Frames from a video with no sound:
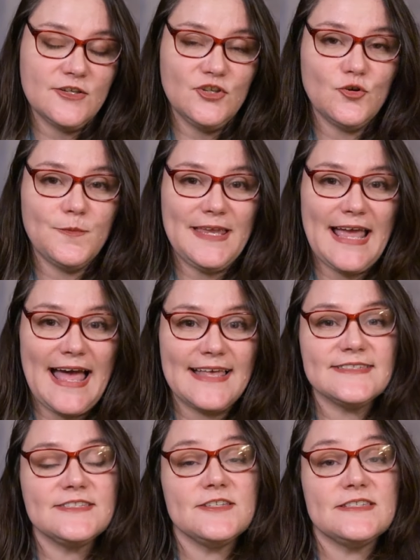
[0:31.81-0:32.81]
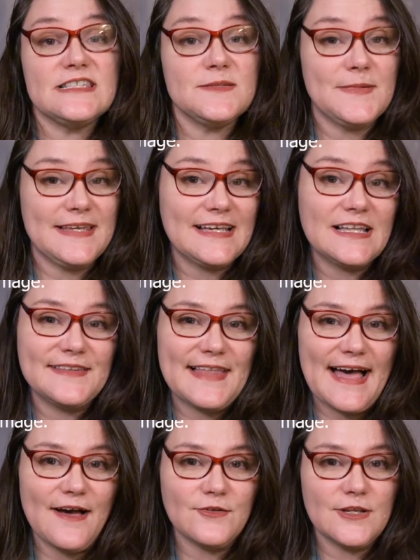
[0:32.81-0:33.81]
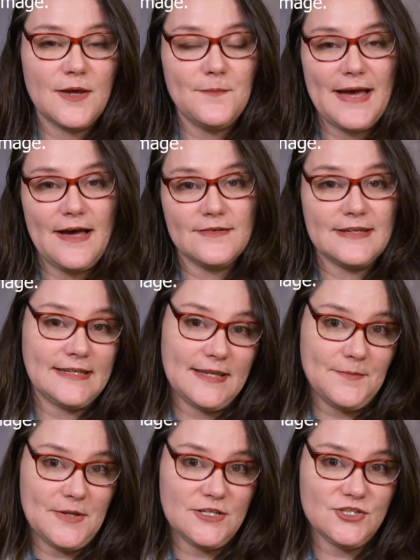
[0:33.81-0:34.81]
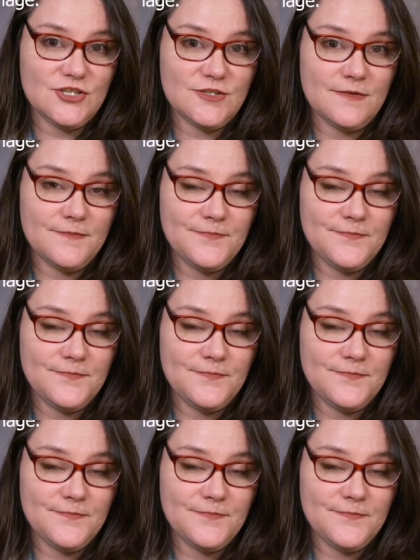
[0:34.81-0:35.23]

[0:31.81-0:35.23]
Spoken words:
You'll be asked to speak aloud about an image.